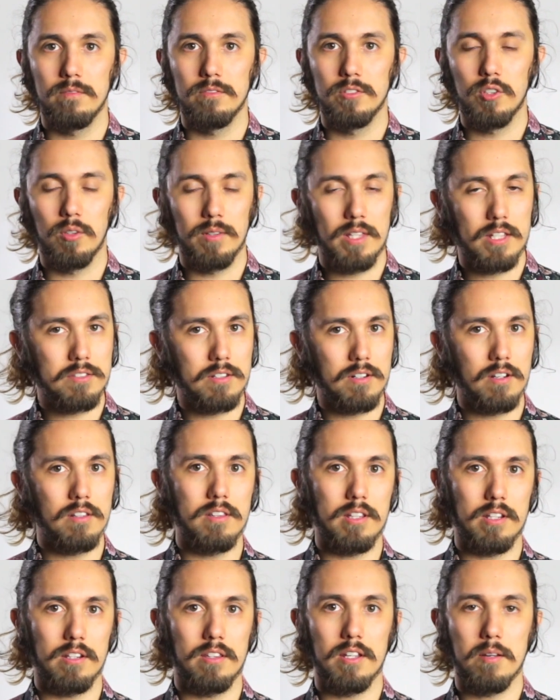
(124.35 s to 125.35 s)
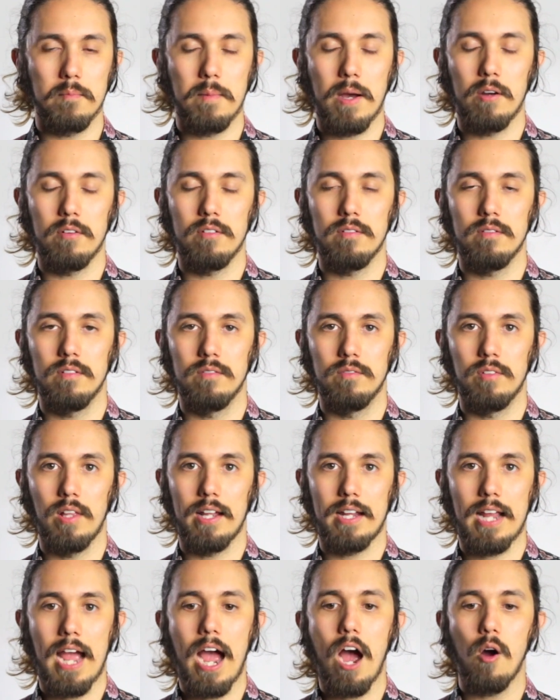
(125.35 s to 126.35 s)
So that's another thing to think about, of
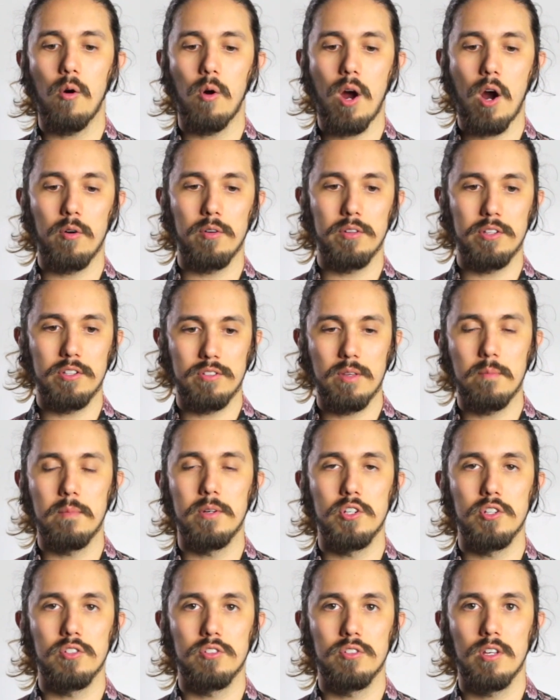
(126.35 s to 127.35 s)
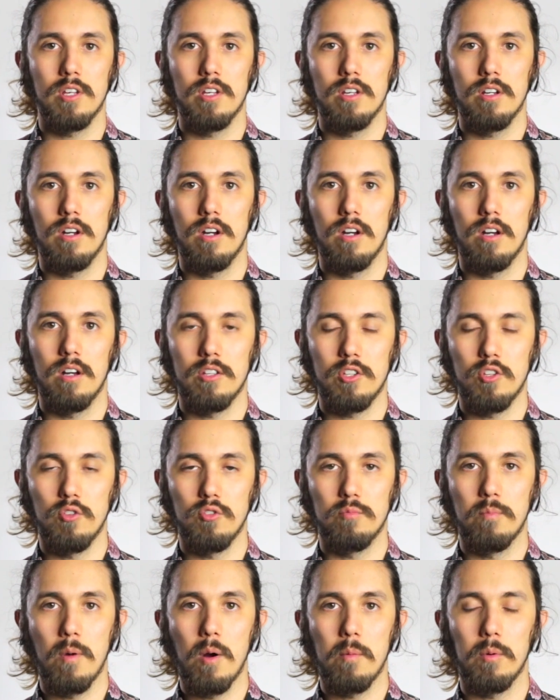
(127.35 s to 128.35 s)
like how are these images
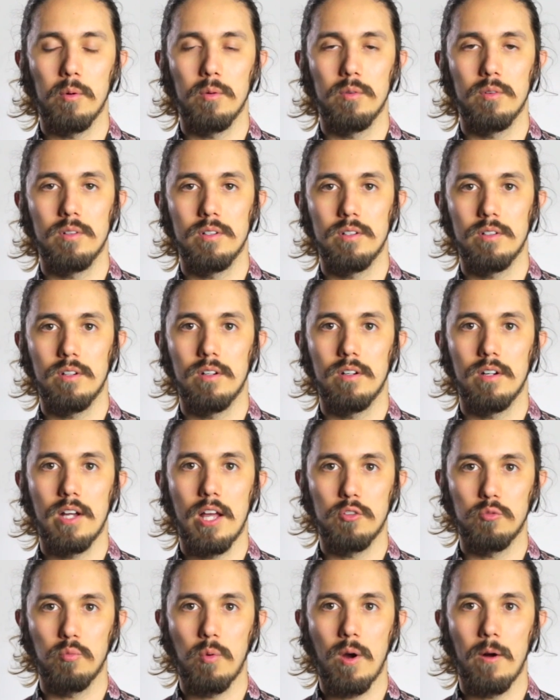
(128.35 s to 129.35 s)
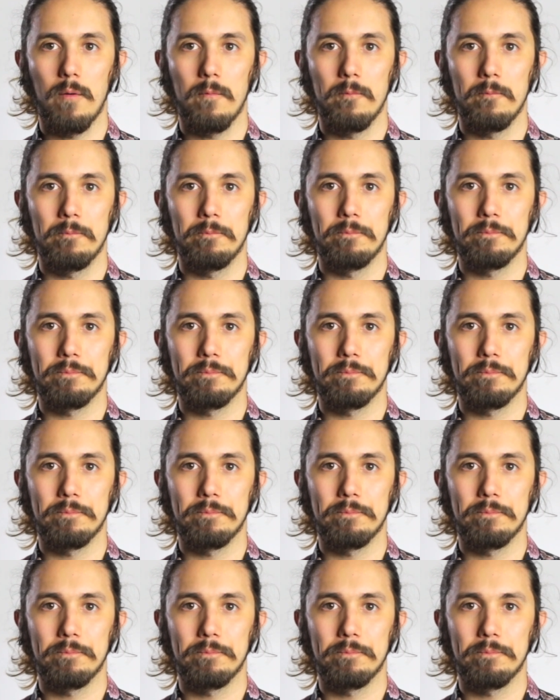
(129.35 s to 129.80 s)
used mobile as well.